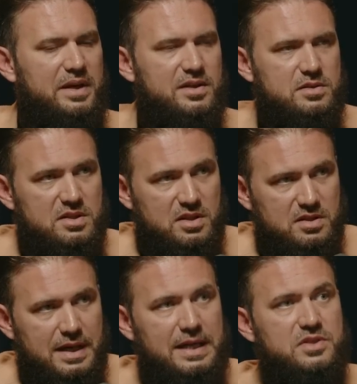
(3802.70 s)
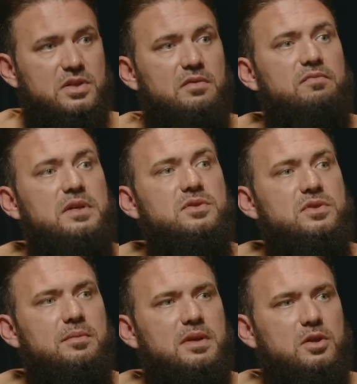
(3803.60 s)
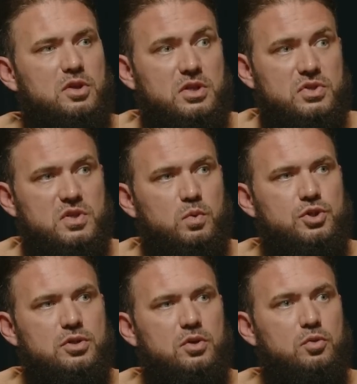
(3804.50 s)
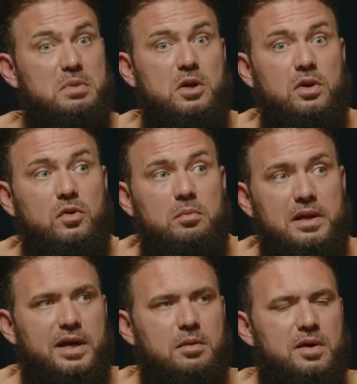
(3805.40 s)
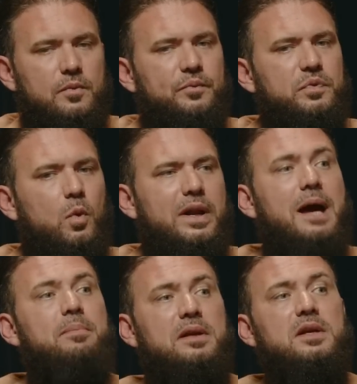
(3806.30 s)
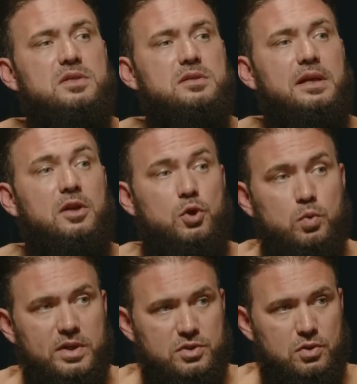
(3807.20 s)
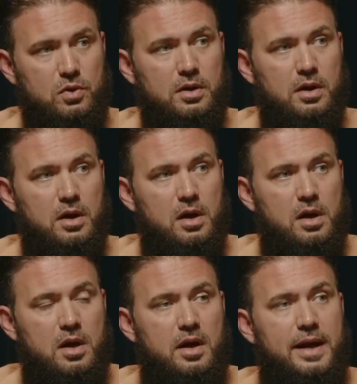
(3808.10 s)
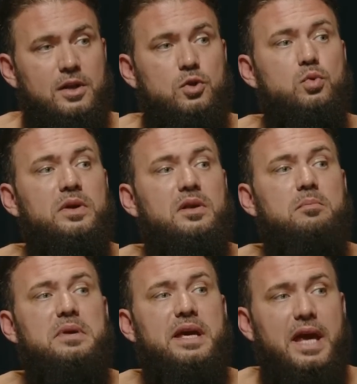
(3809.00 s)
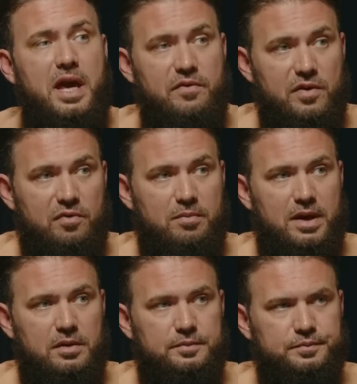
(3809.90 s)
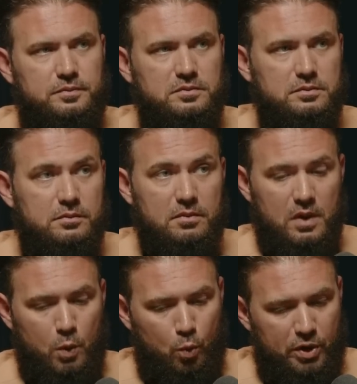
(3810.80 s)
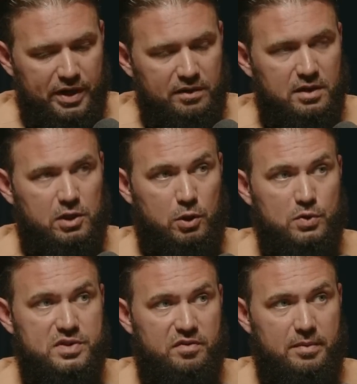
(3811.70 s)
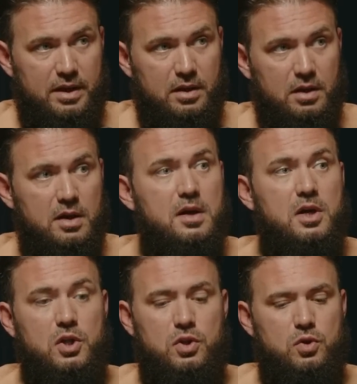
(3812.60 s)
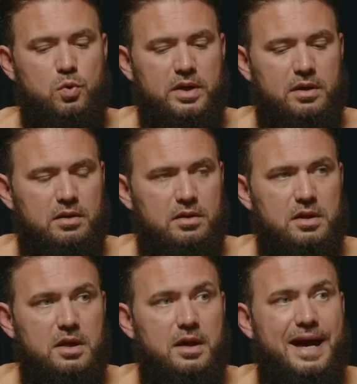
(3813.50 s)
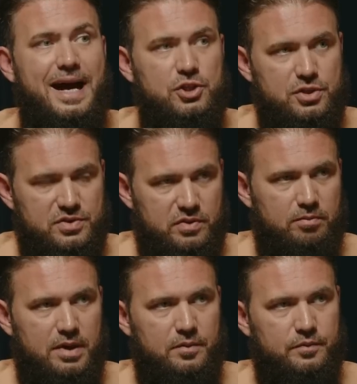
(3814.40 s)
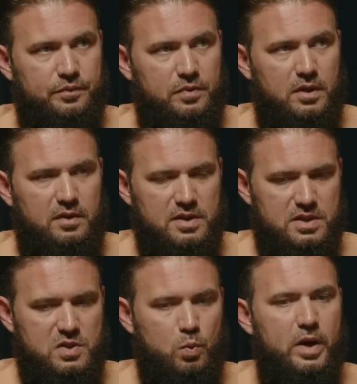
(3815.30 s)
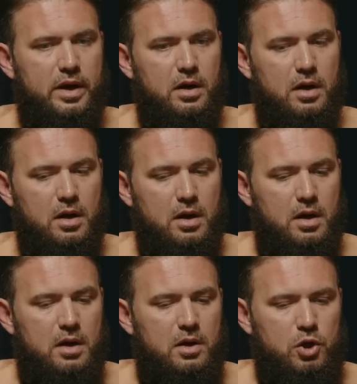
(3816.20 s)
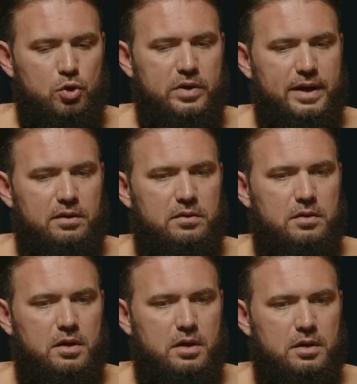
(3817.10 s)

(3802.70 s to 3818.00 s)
Because the society's convinced them that this is what you need to be. You need to be like men. What happened is, in doing so, and doing the behavior of men, wearing the clothes of men, doing the actions of men, this is where you look at